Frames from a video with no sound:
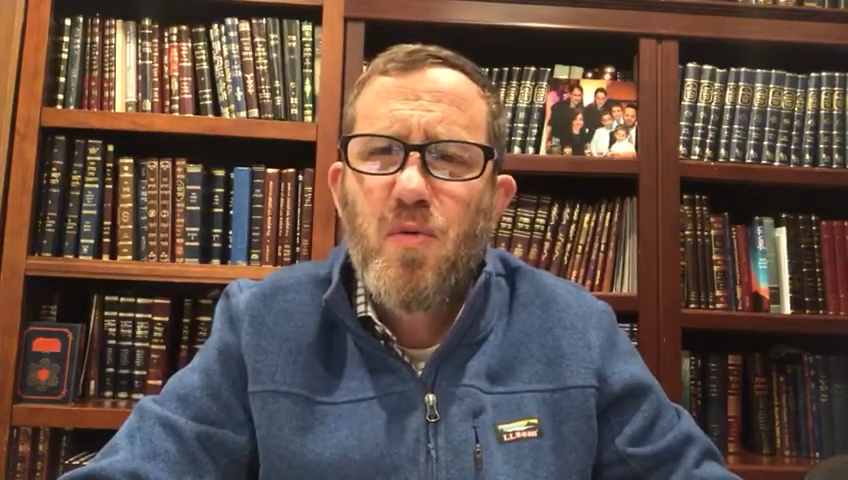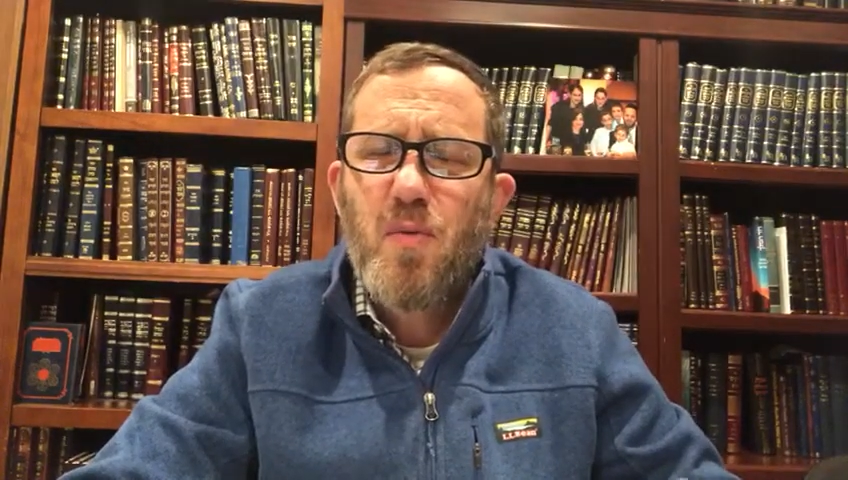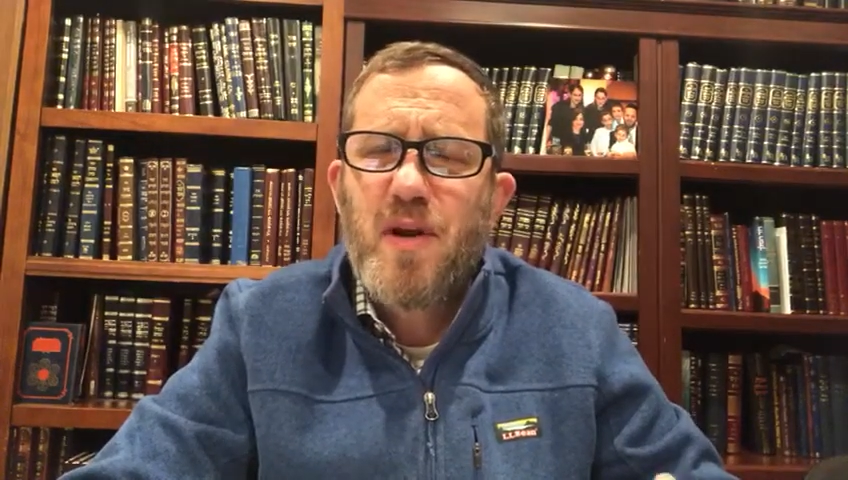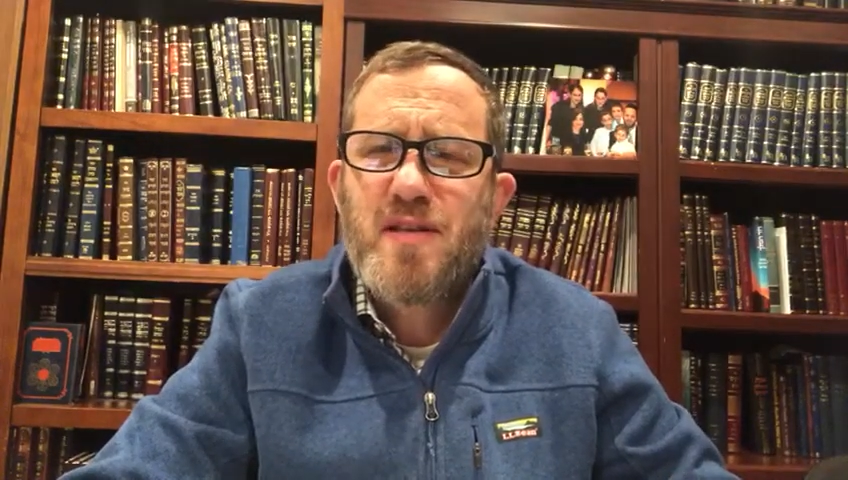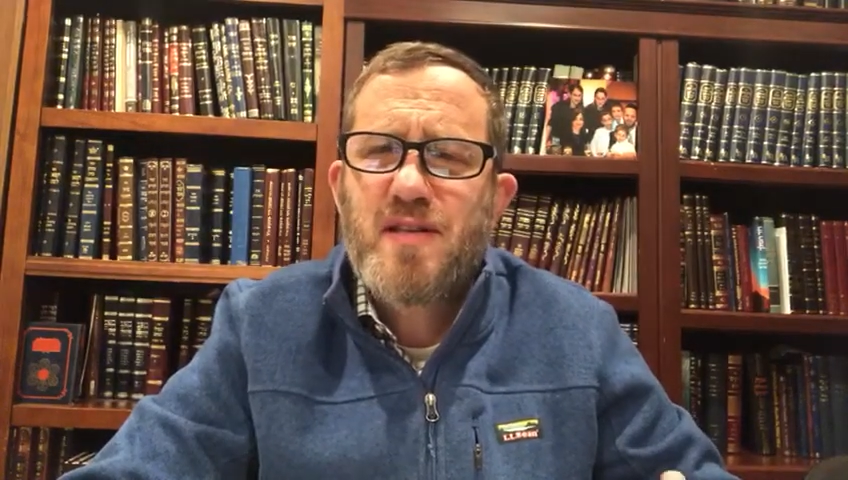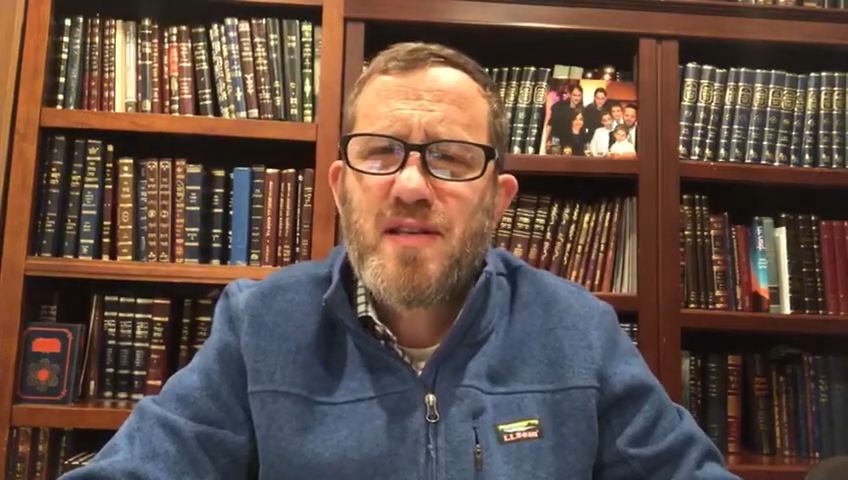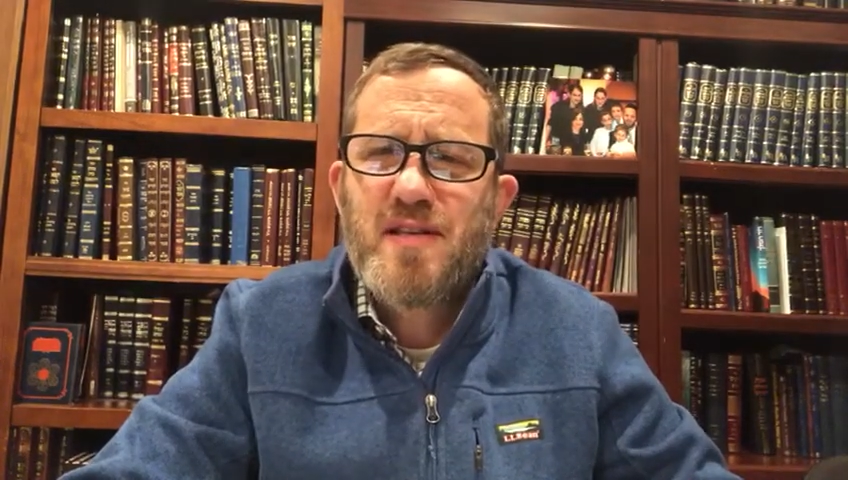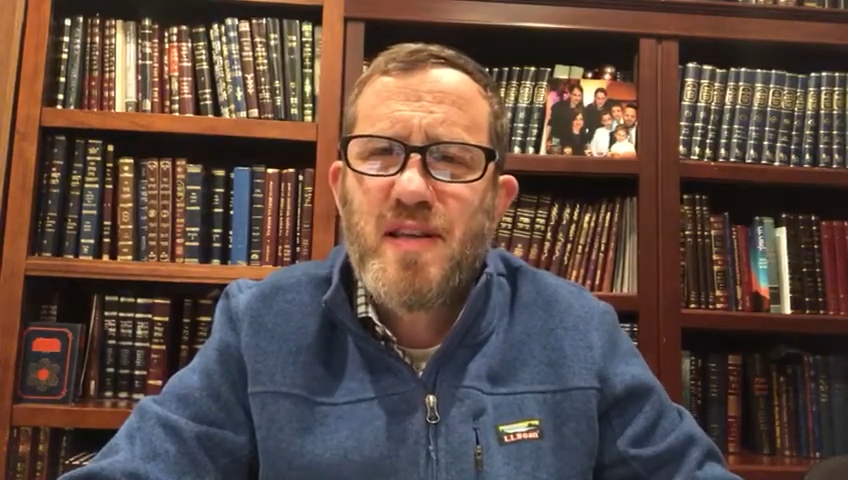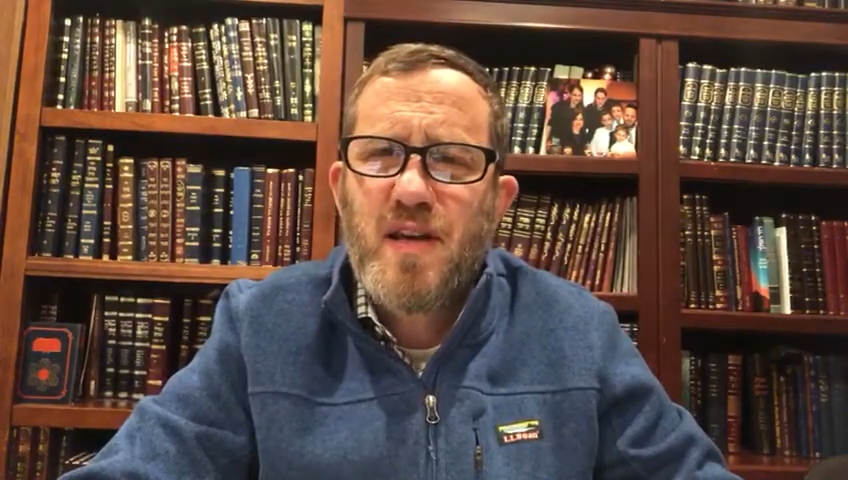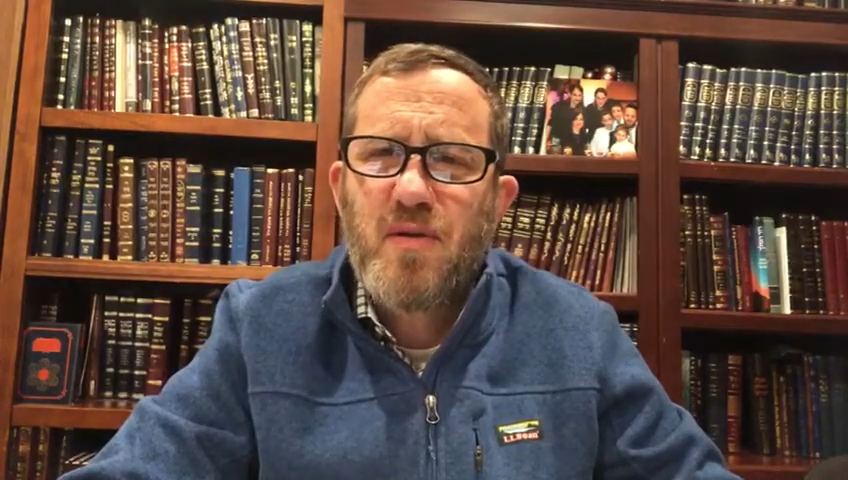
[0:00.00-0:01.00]
What is the
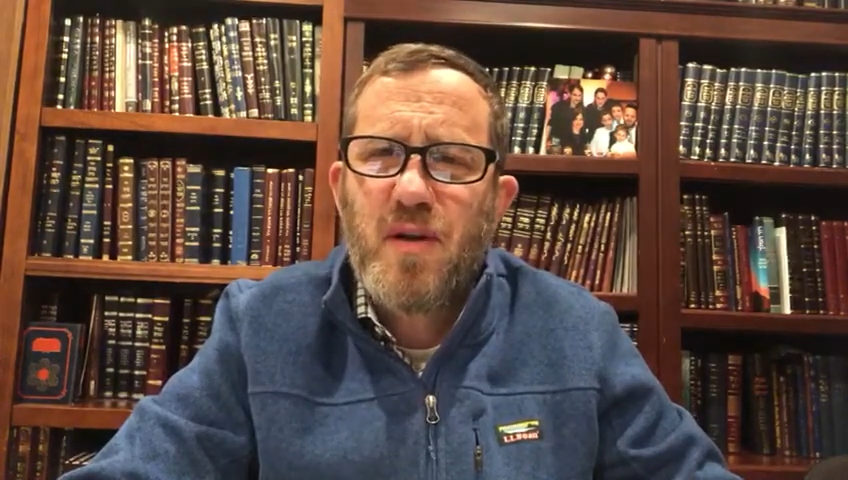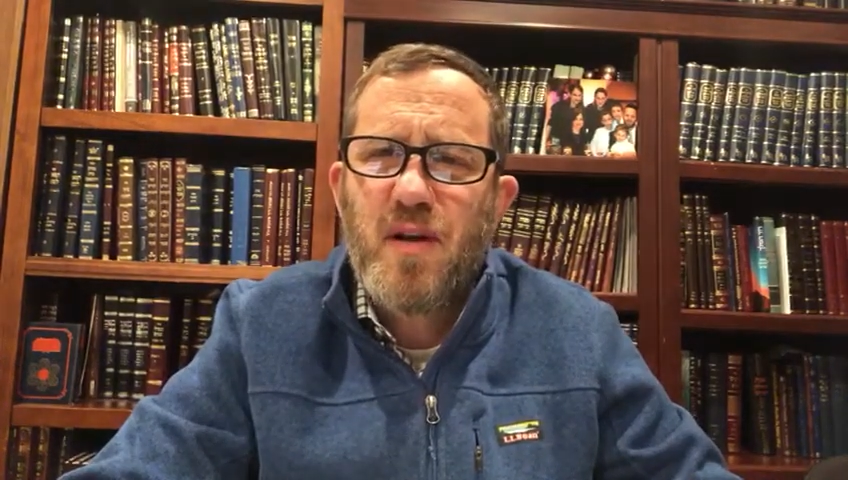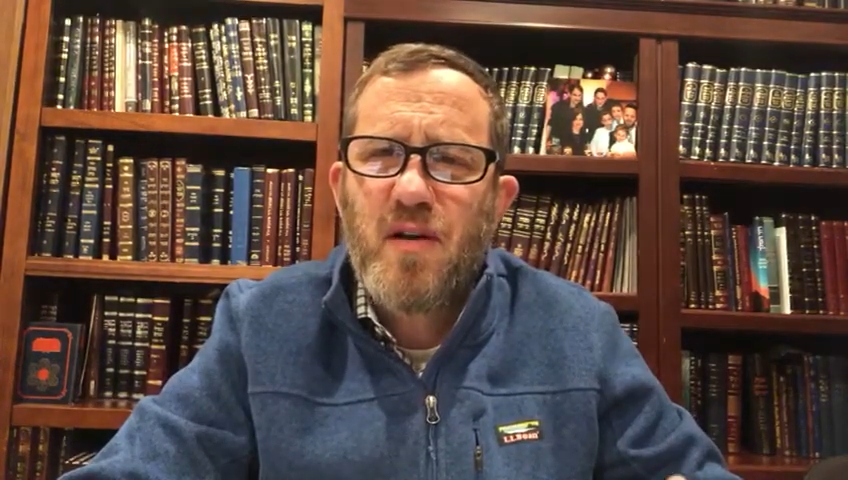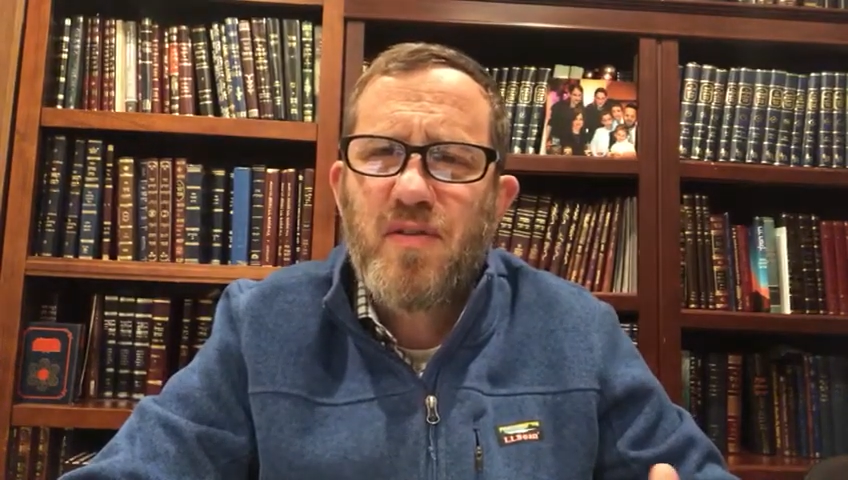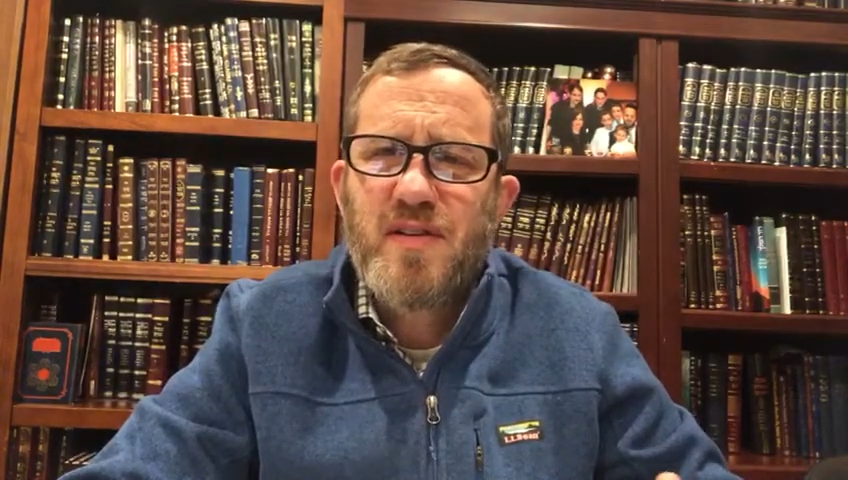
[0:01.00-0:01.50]
secret of